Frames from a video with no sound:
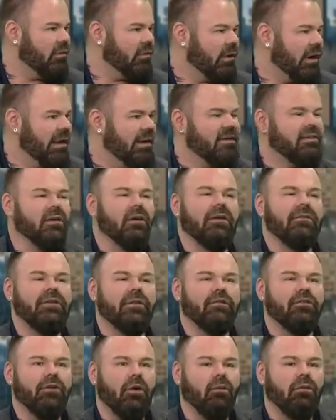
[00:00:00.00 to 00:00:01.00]
Right? So if
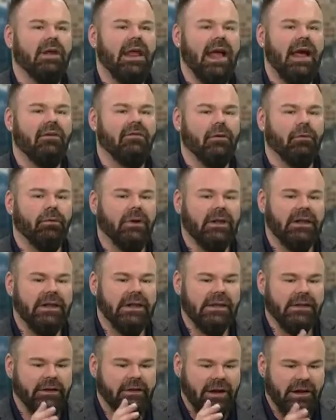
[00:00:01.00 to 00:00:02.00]
you don't have a really
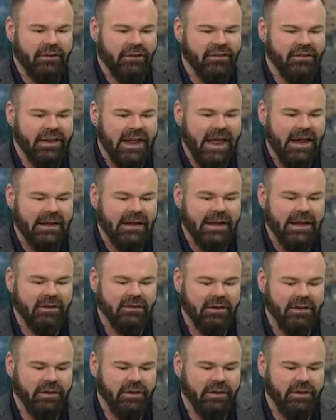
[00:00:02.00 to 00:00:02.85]
clear understanding as